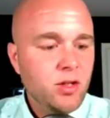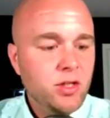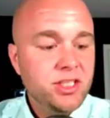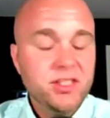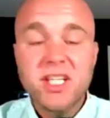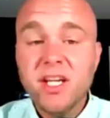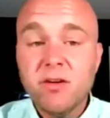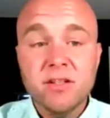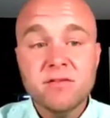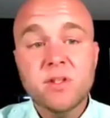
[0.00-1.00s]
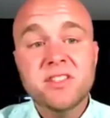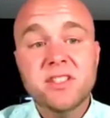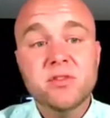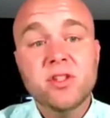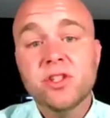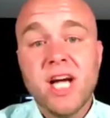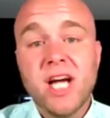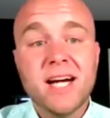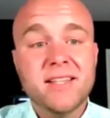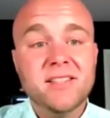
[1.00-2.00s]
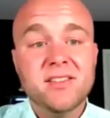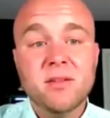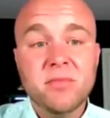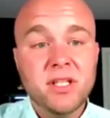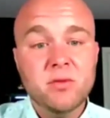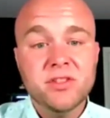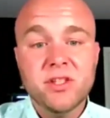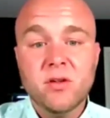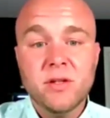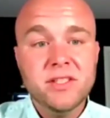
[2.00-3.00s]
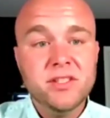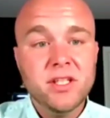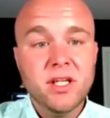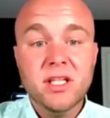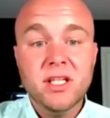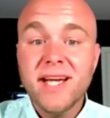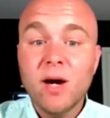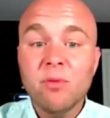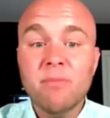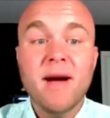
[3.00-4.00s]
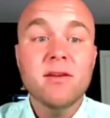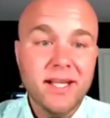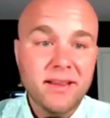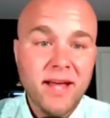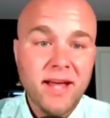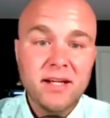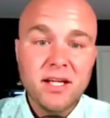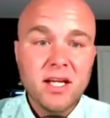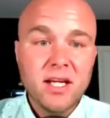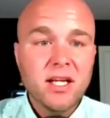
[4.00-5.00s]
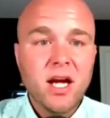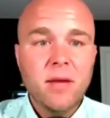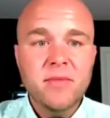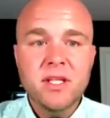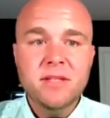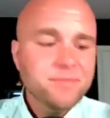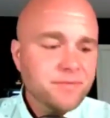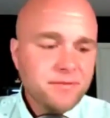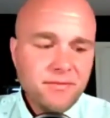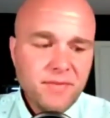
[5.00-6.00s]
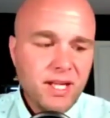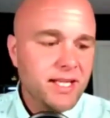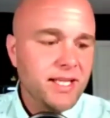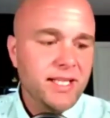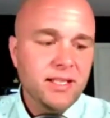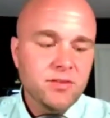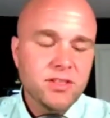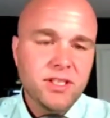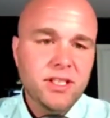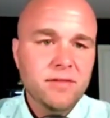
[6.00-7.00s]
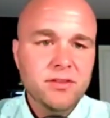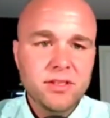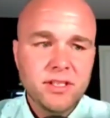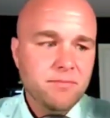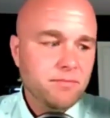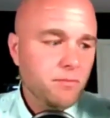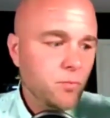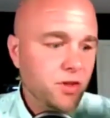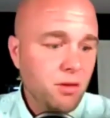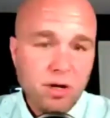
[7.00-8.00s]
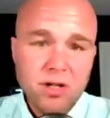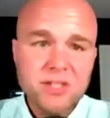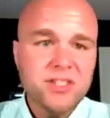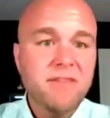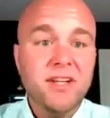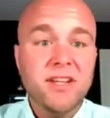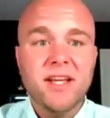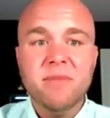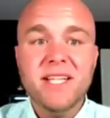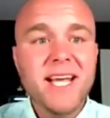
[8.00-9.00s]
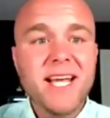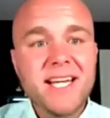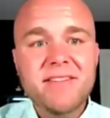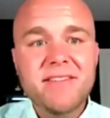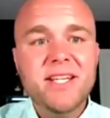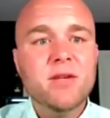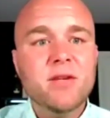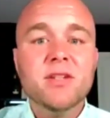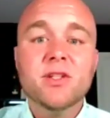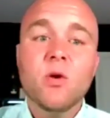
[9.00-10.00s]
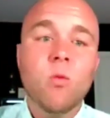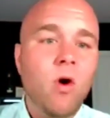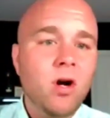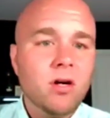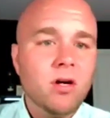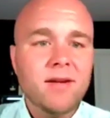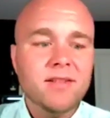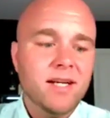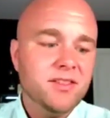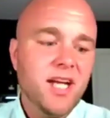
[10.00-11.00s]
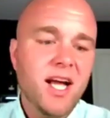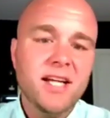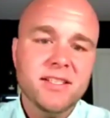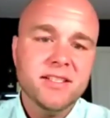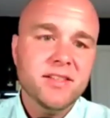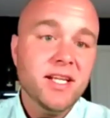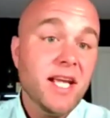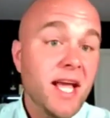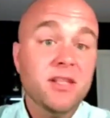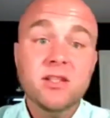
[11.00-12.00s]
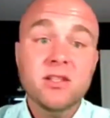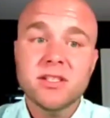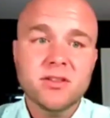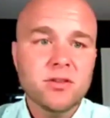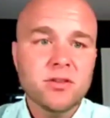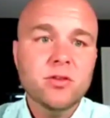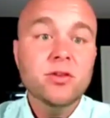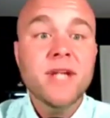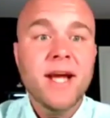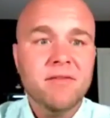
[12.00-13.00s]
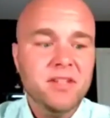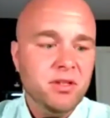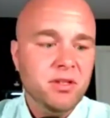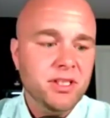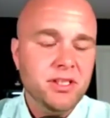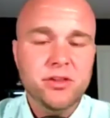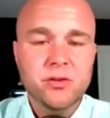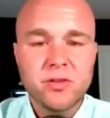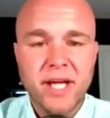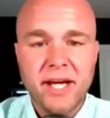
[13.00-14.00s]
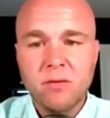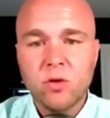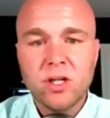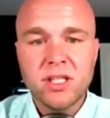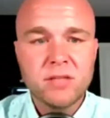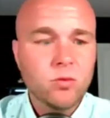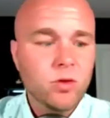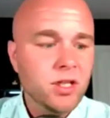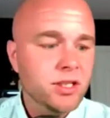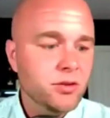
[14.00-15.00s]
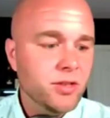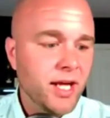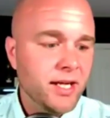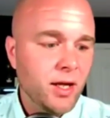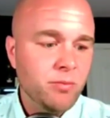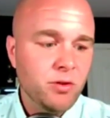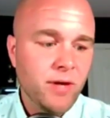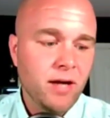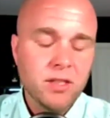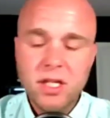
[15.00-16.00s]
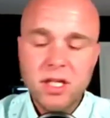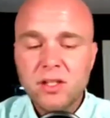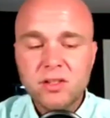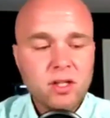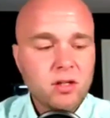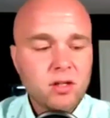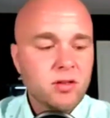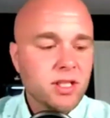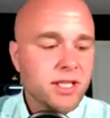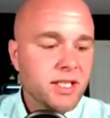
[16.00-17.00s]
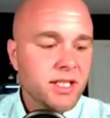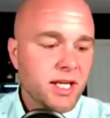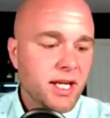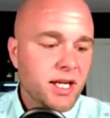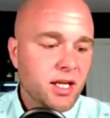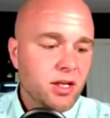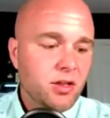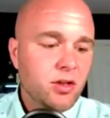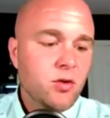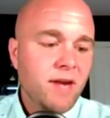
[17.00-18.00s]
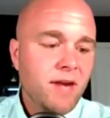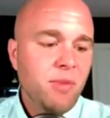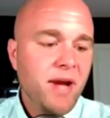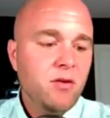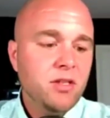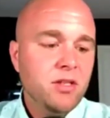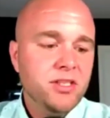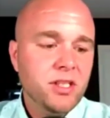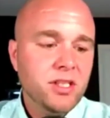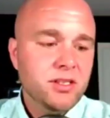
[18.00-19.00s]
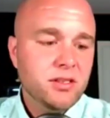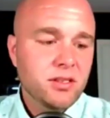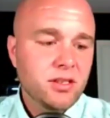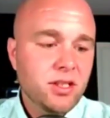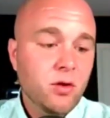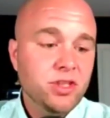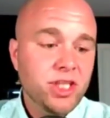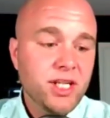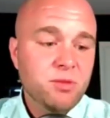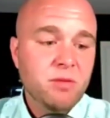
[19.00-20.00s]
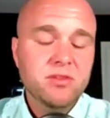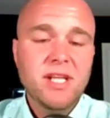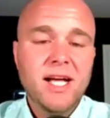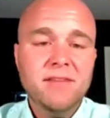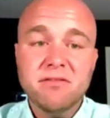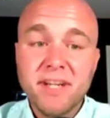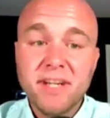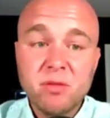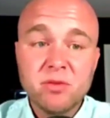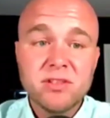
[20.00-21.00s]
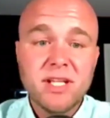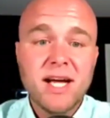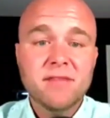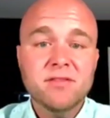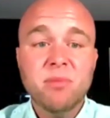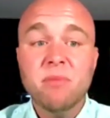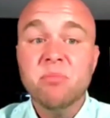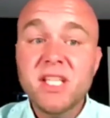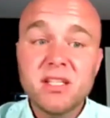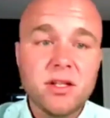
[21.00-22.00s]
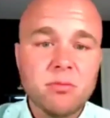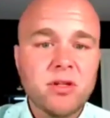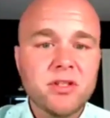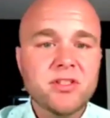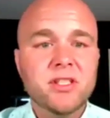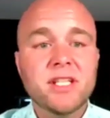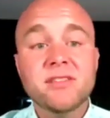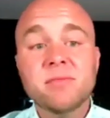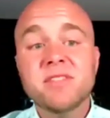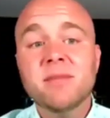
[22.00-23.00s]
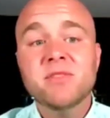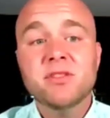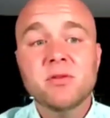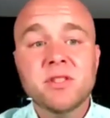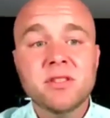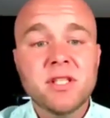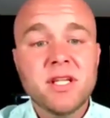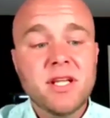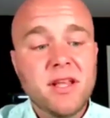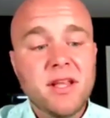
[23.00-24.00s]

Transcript: you could just hear in his voice, he was so shocked that somebody was going to help him out like that. I mean, he loves with the birds and everything, but he can't even get around to go walk around outside. And it's like, hey, look, you now have the ability to do that, and we're gonna do that and help you out. So like, you have the power to, change people's lives, affect people's lives by being a good person, and sometimes doing